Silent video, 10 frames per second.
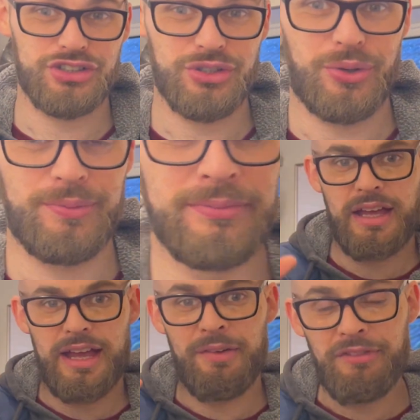at all,
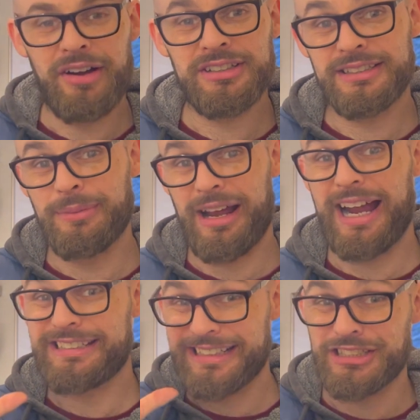and very similar
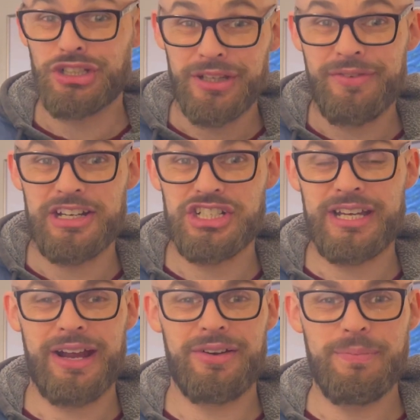actually to the
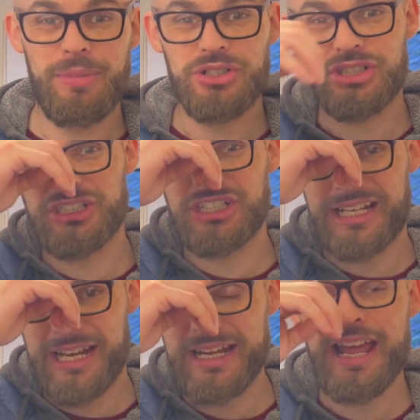vegetarian butcher
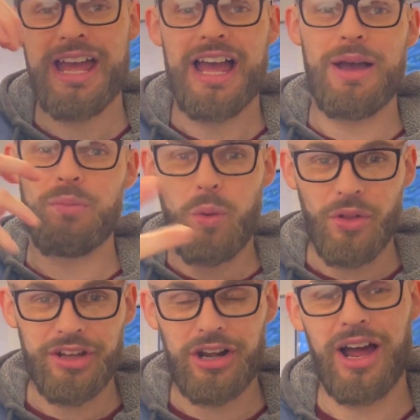chicken and
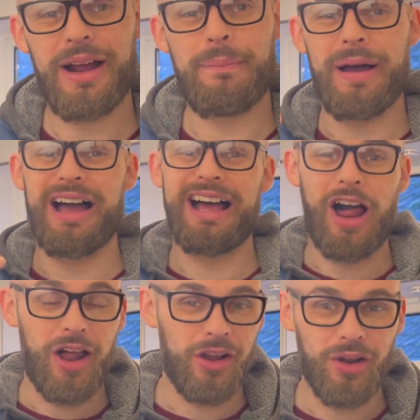What the Cluck, but
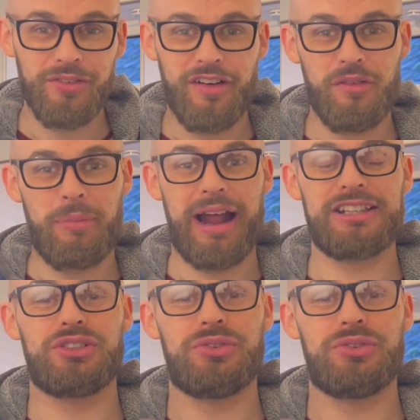a lot of other brands you'll